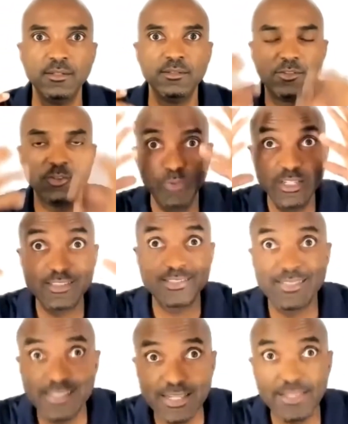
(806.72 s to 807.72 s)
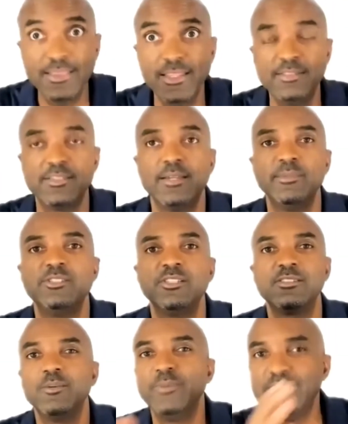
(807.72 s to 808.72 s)
do we see these
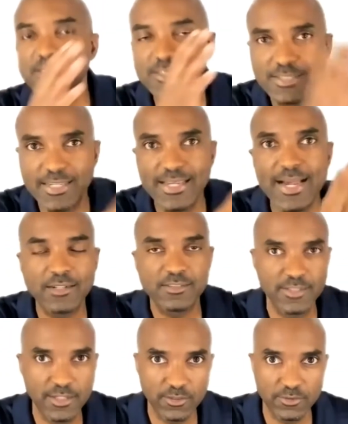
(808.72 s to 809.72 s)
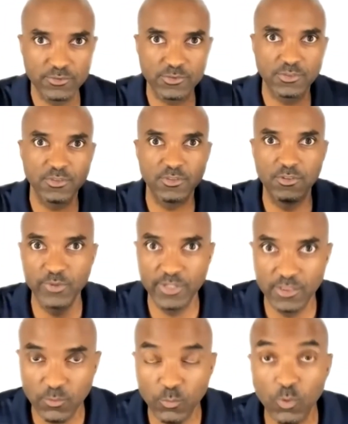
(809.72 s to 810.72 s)
images and we see ourselves
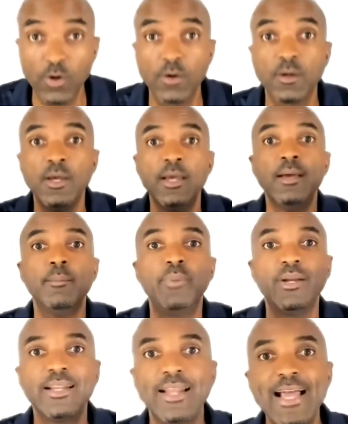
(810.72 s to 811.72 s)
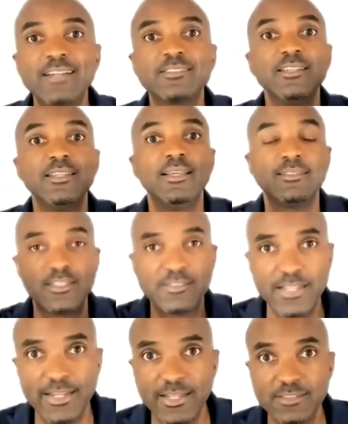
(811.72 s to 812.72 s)
doing the work, but it actually, as I
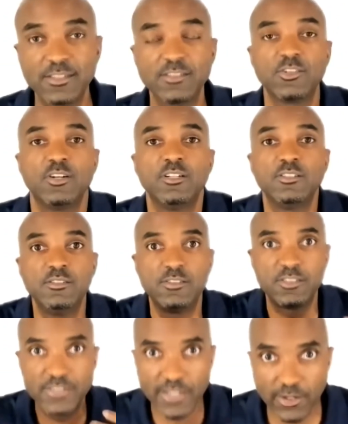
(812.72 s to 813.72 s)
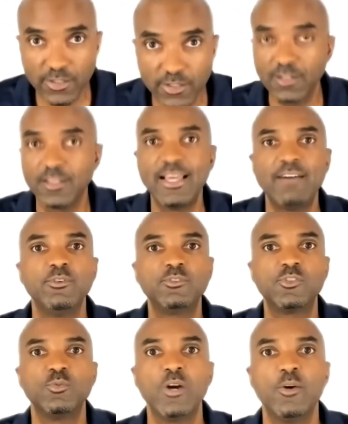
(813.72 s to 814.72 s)
said, hits us on a cellular level
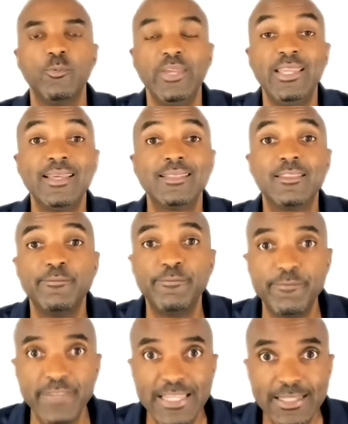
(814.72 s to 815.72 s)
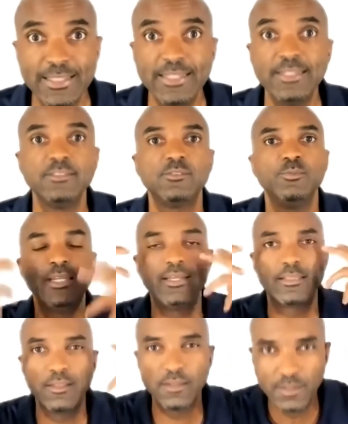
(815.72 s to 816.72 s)
to where we get the feelings, we
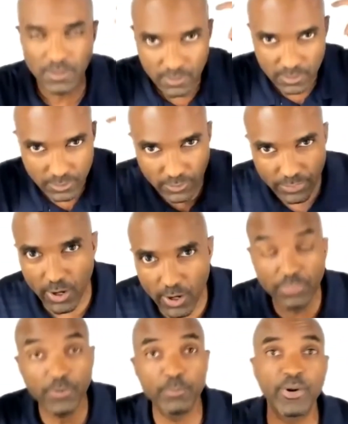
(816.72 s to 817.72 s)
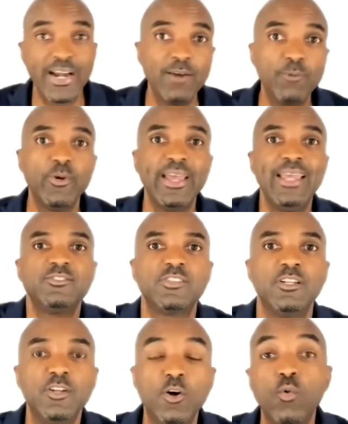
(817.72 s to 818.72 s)
get the thought, the brain waves
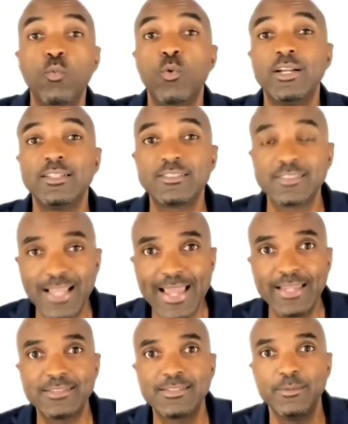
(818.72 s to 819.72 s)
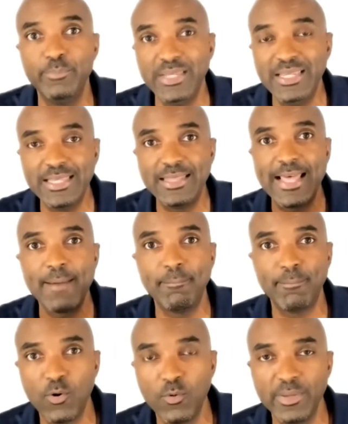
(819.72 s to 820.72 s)
to know what it's like to be in that
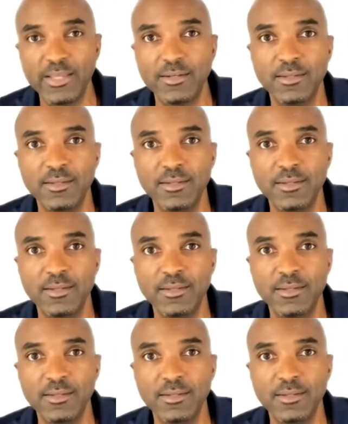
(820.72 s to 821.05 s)
moment.